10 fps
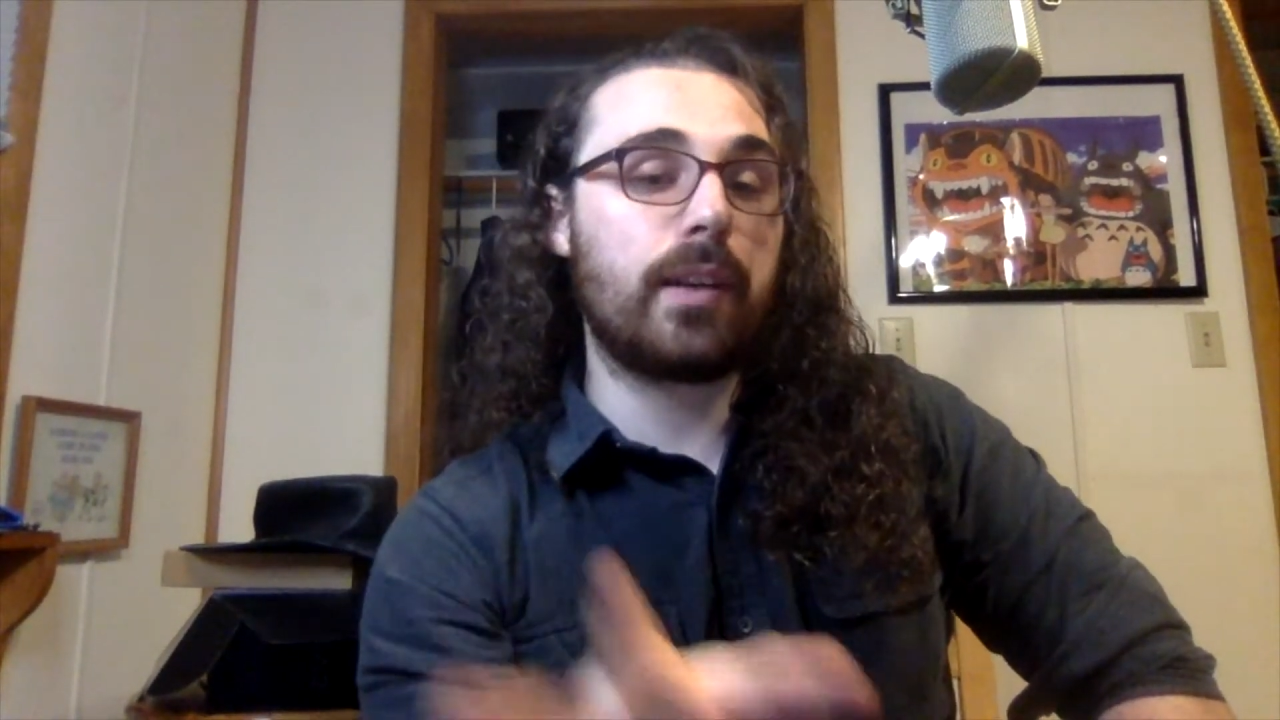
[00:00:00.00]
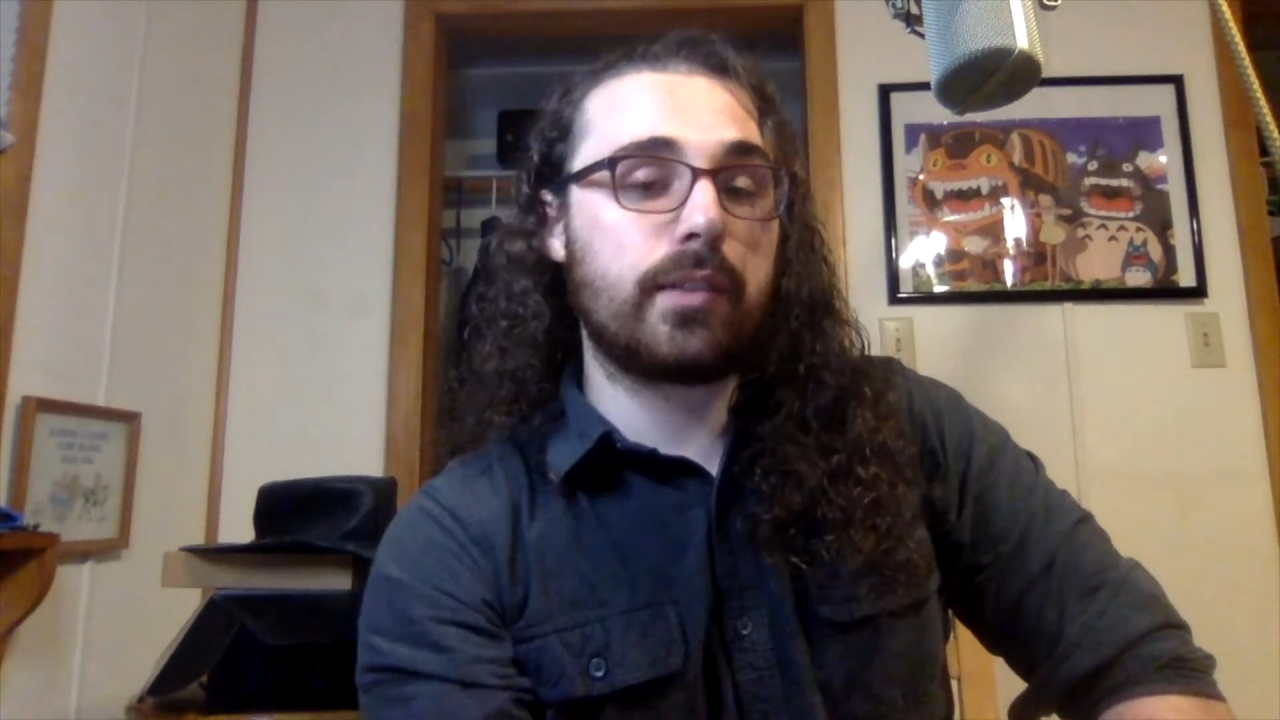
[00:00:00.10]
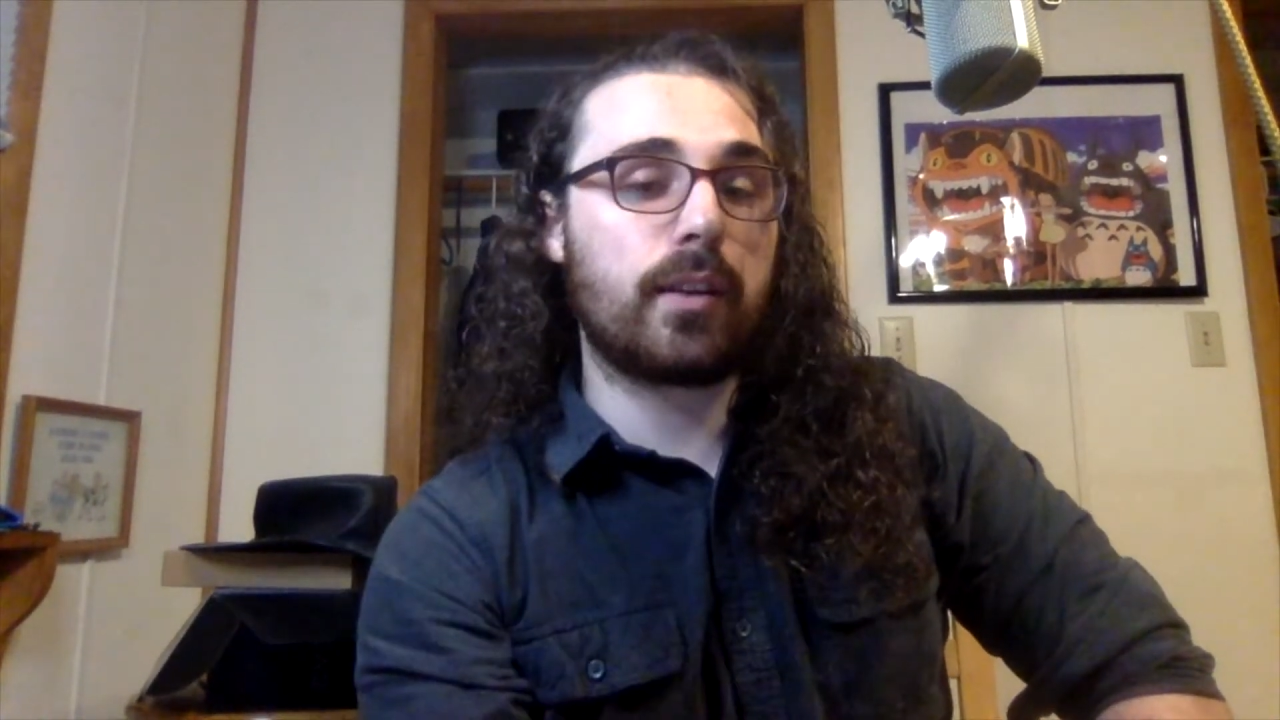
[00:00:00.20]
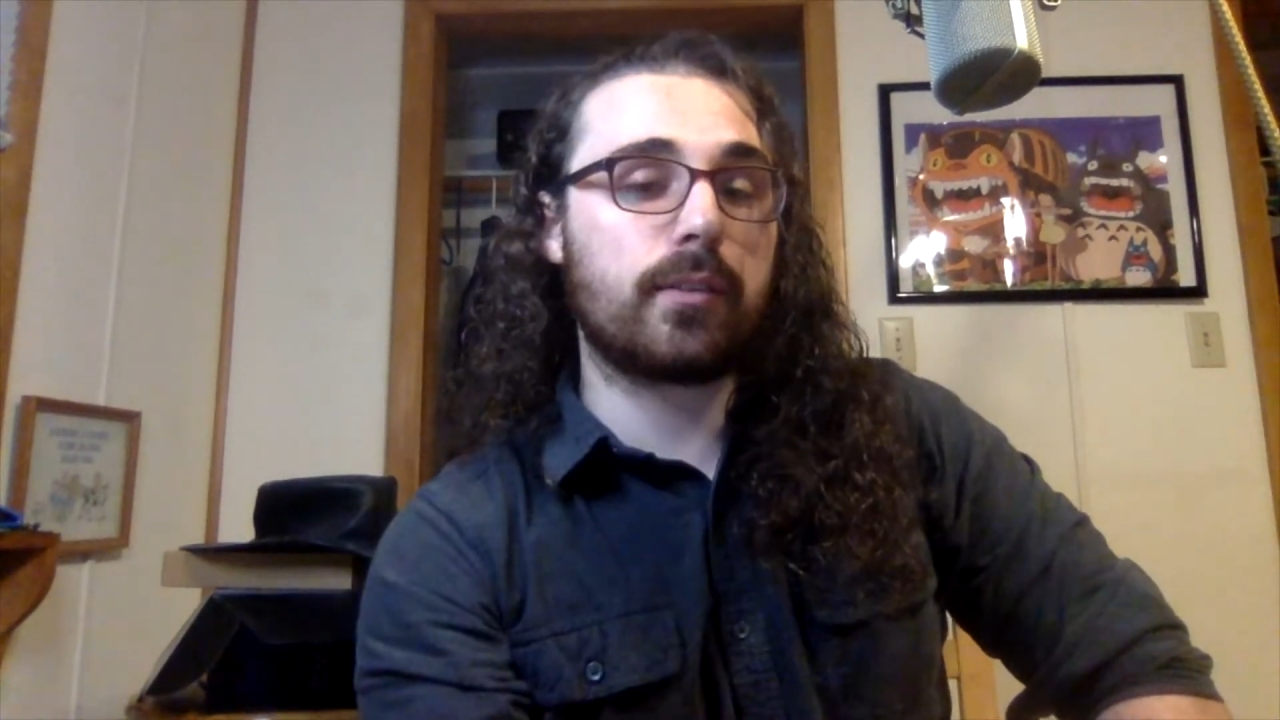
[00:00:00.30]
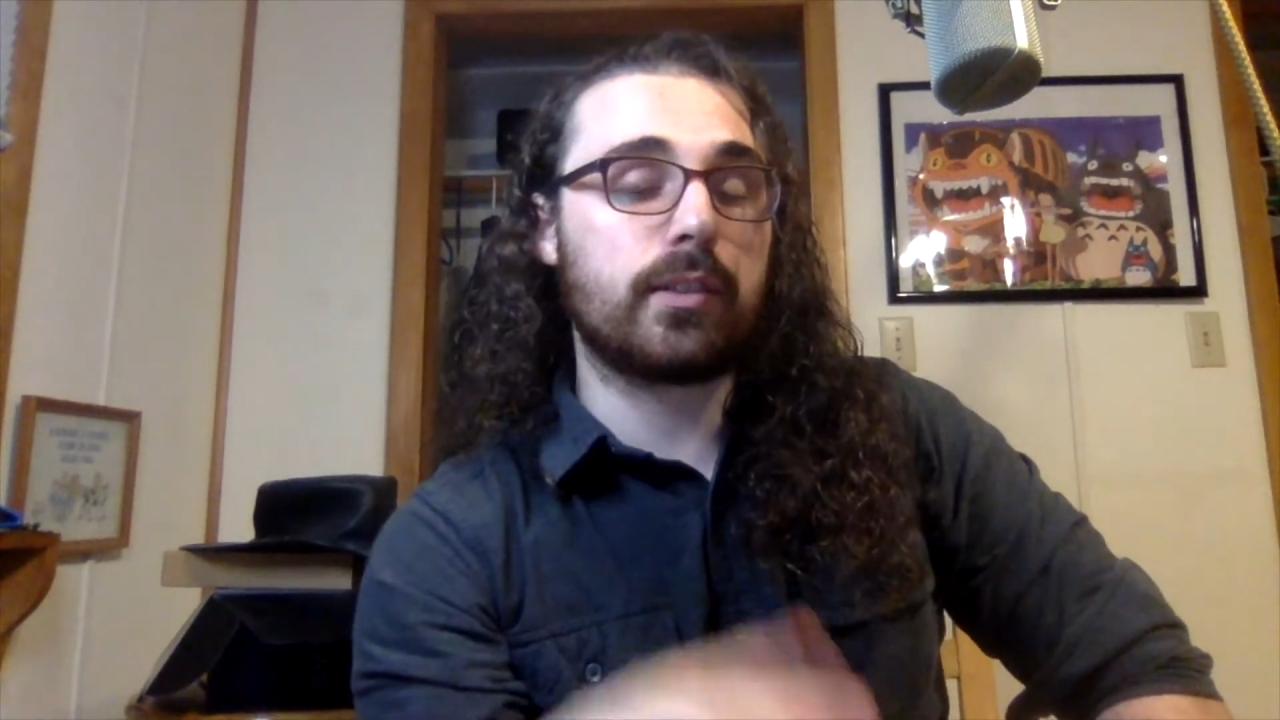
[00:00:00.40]

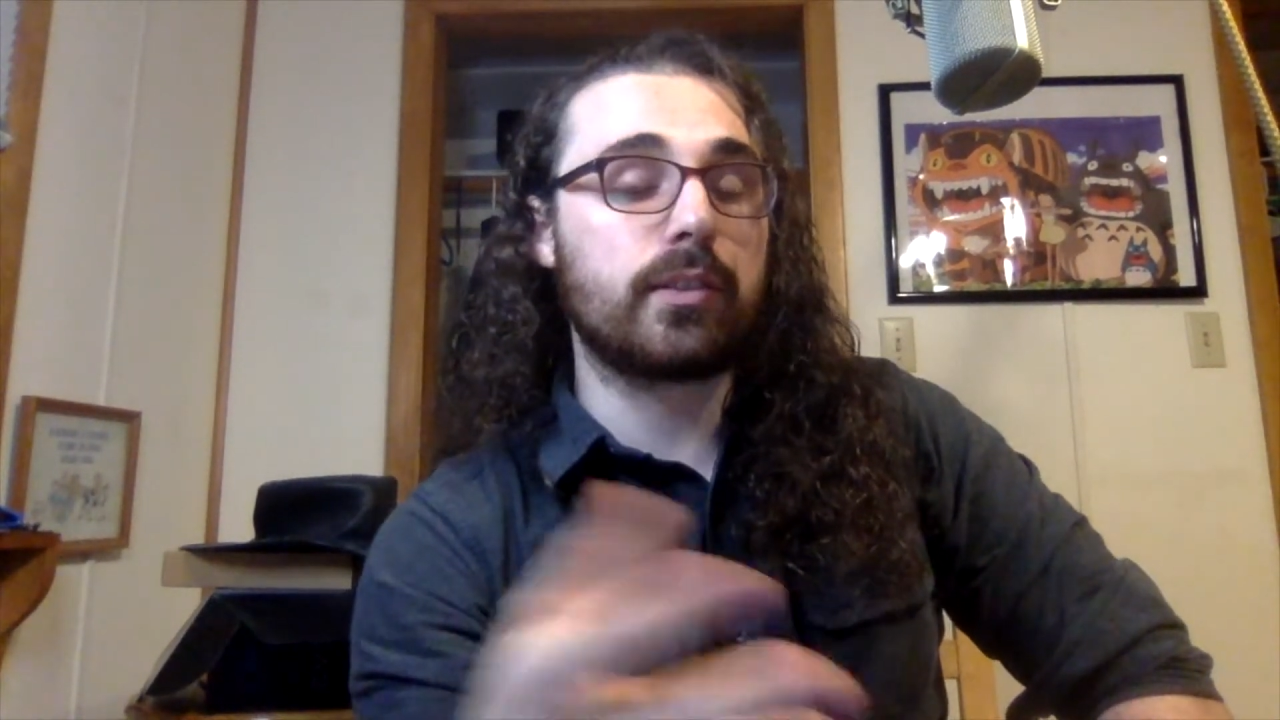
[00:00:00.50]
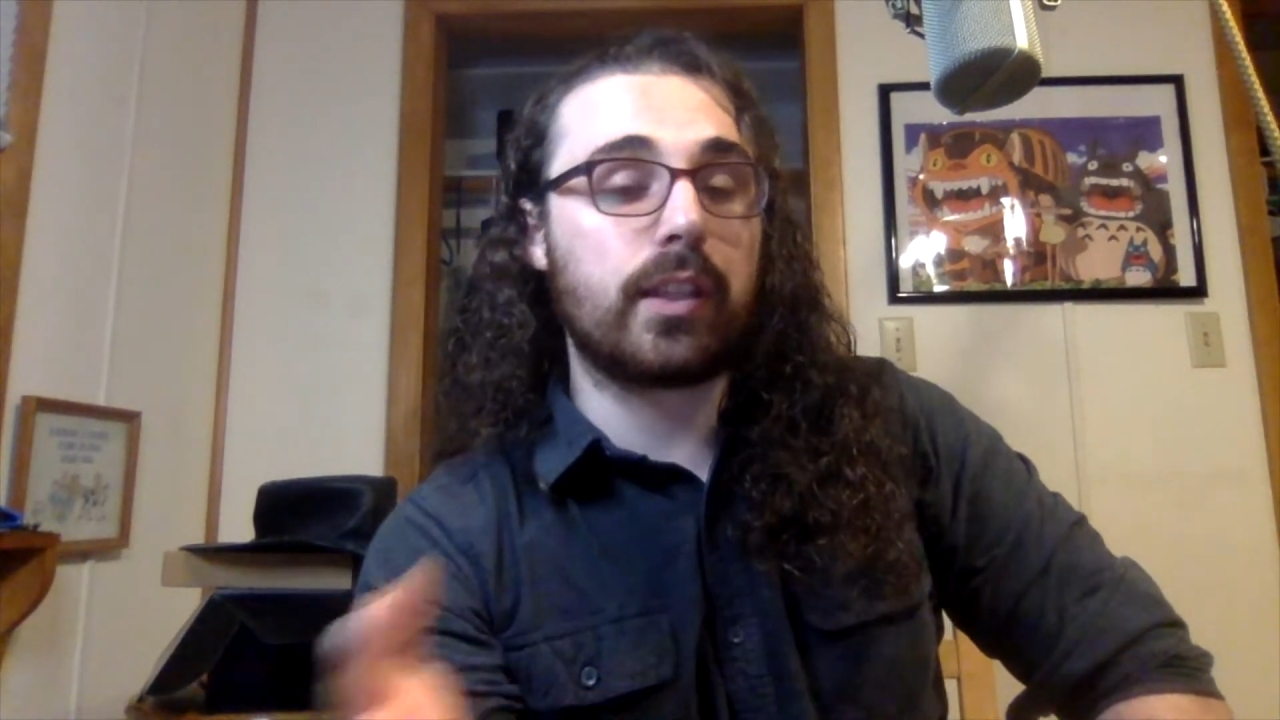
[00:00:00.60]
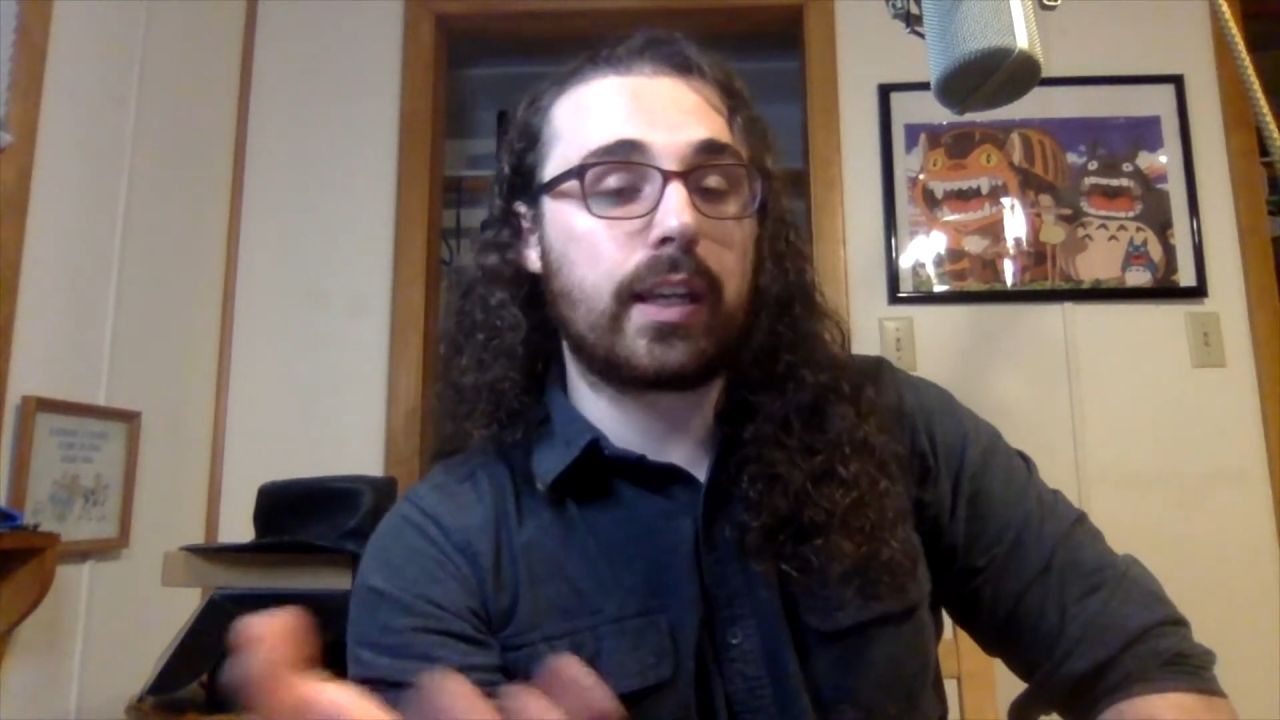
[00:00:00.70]
Re:Zero is as good a